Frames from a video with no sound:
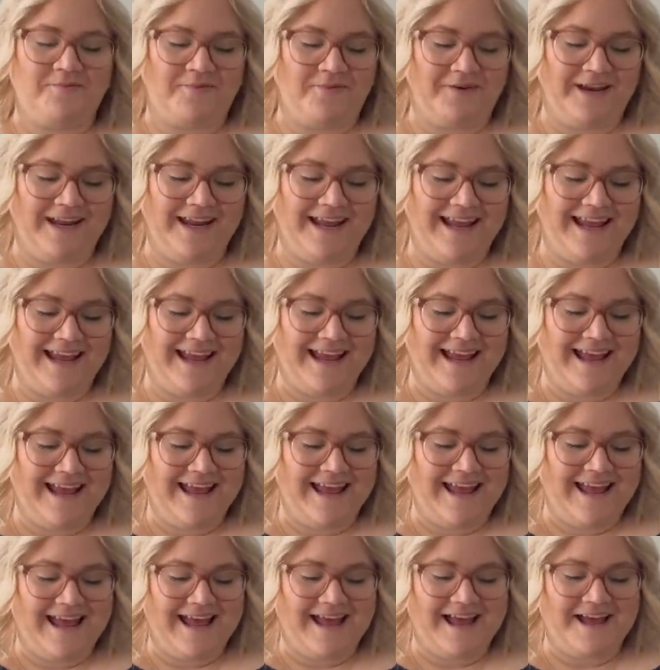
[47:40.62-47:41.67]
pretty
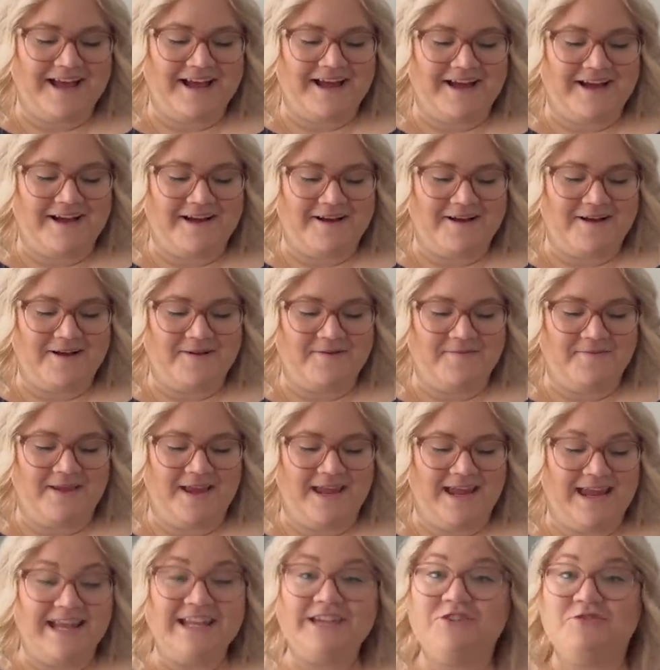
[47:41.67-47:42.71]
uh,
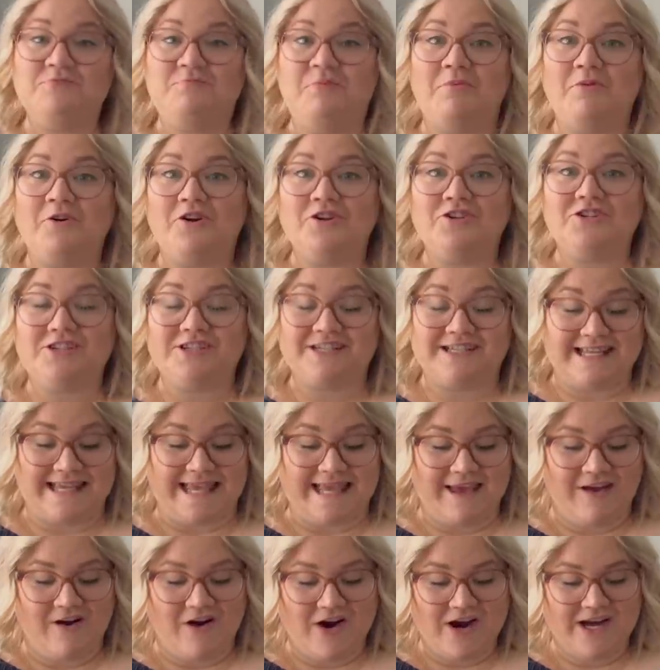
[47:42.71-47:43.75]
into purchasing
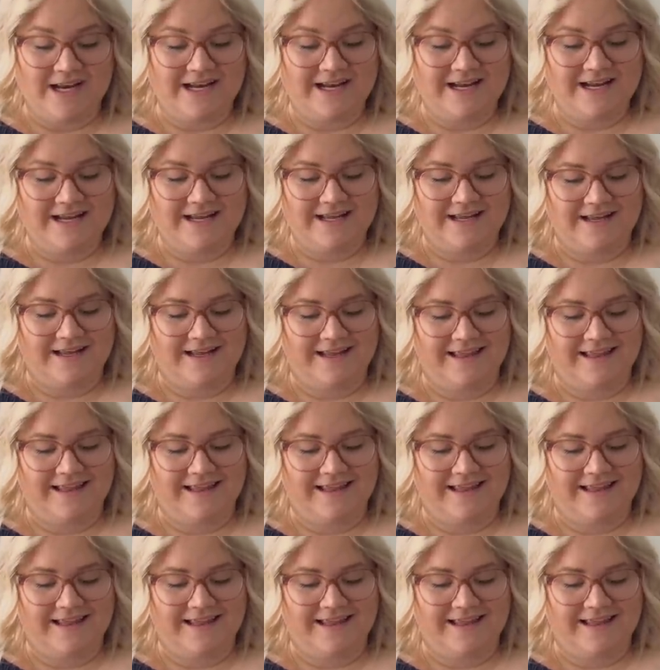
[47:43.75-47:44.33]
yarn,